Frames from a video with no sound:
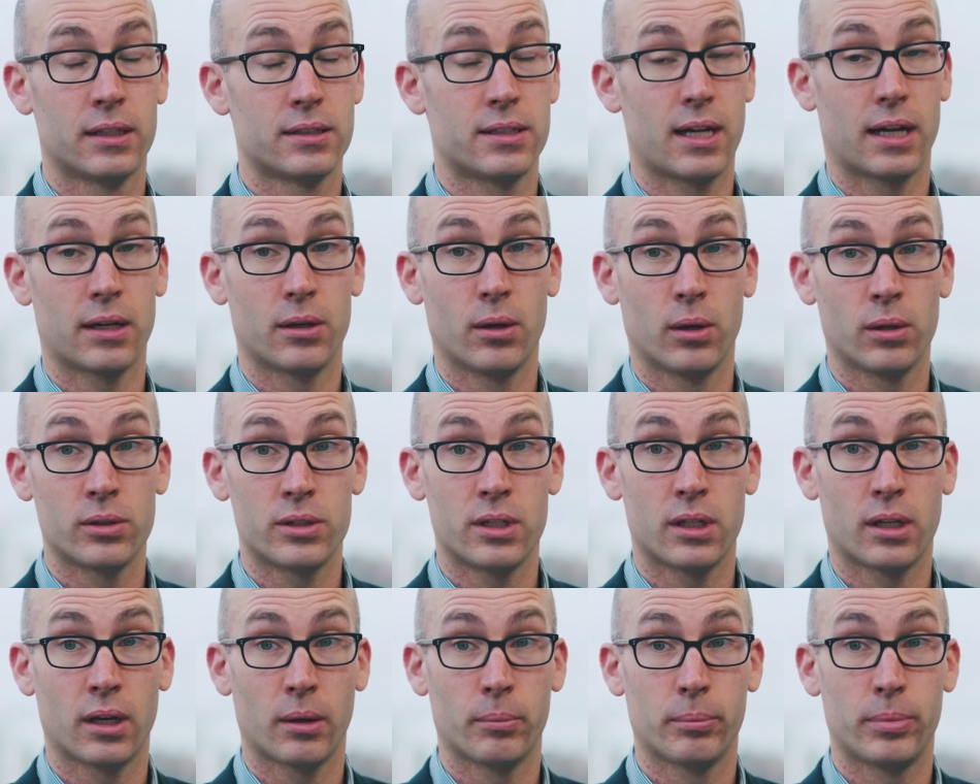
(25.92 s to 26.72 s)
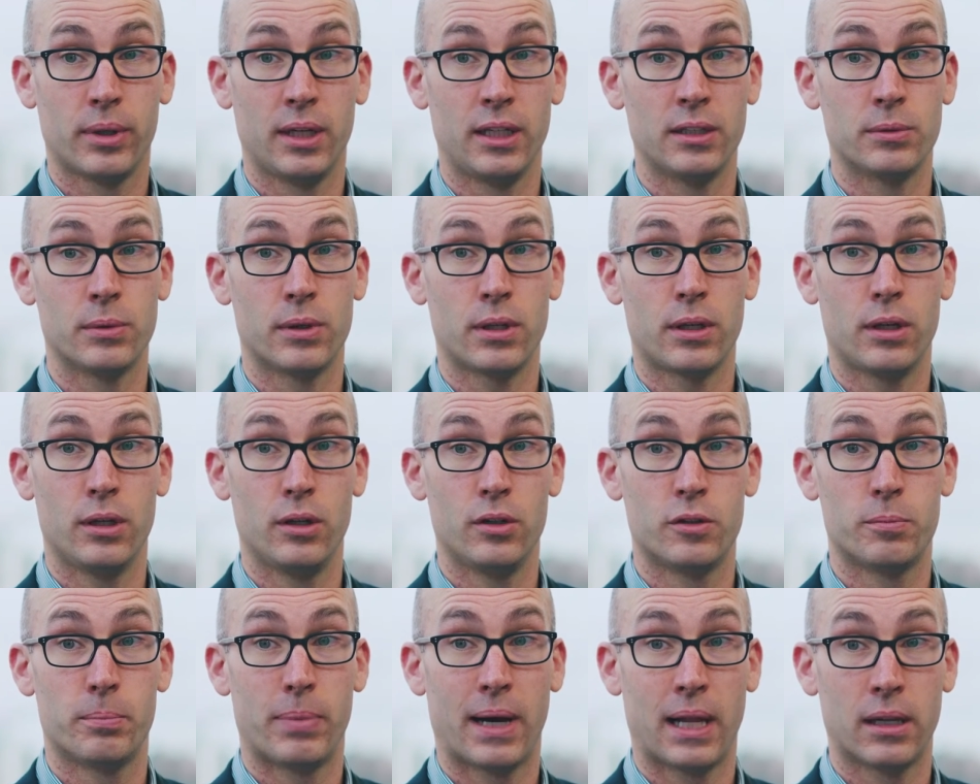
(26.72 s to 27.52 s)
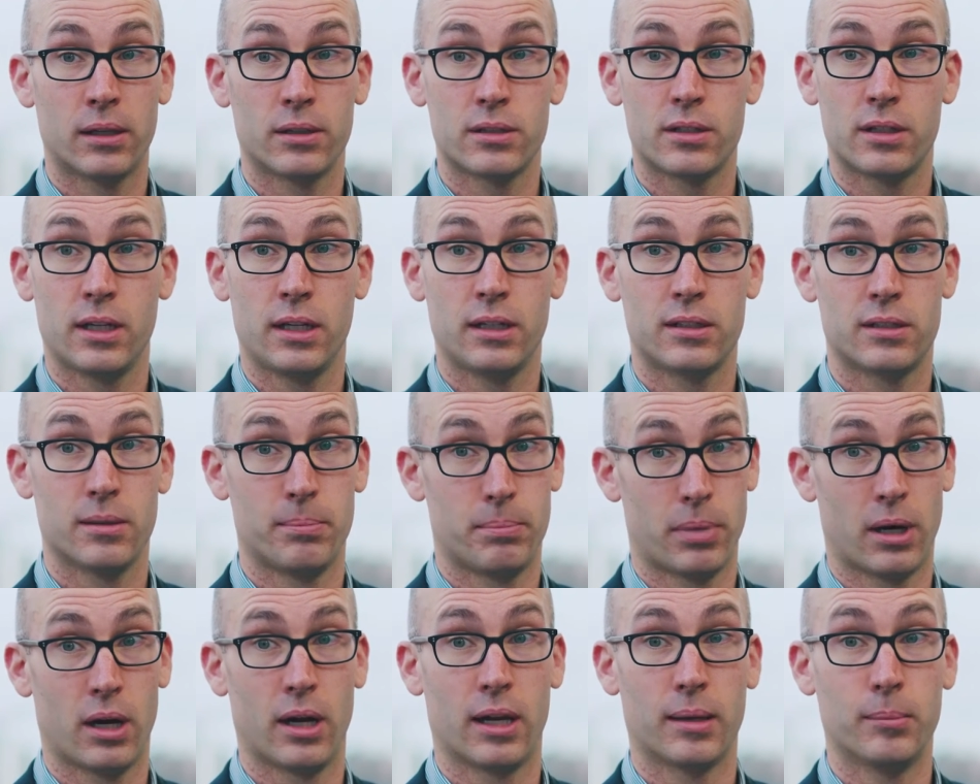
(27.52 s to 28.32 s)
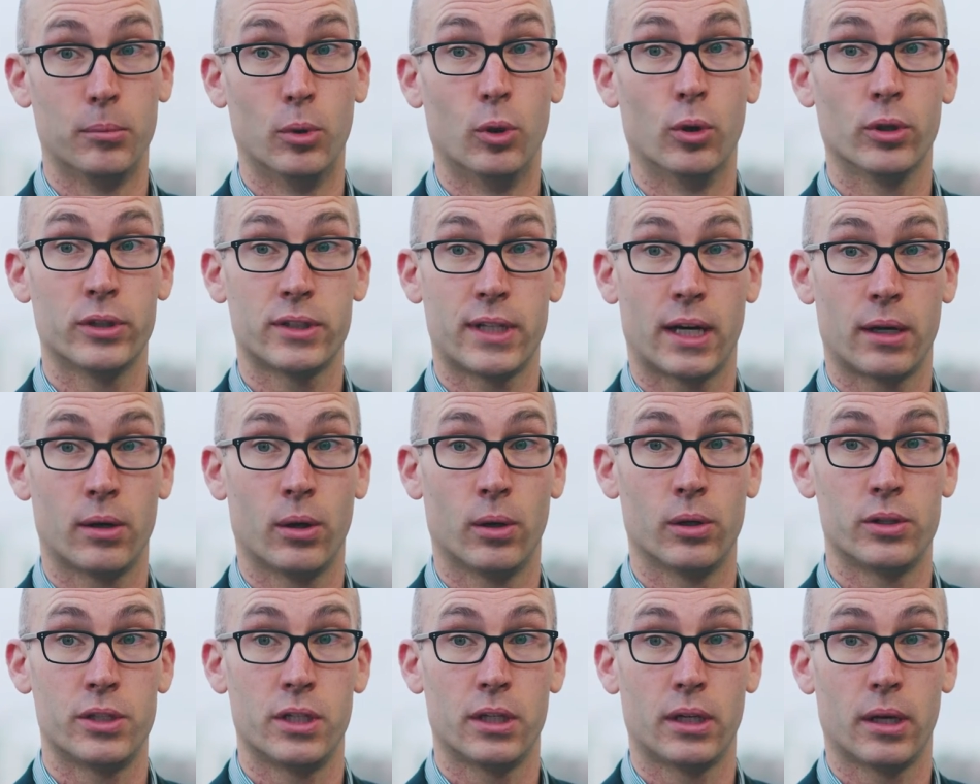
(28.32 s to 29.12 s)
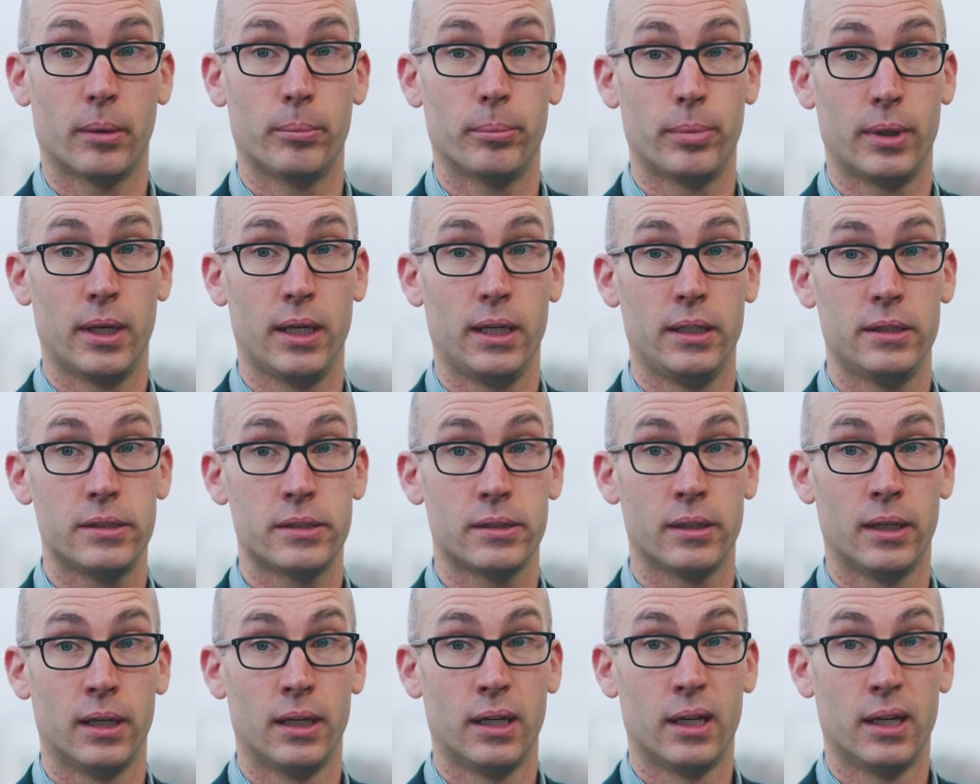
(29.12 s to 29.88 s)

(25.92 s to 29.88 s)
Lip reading: Technology companies with huge balance sheets are buying more technology companies.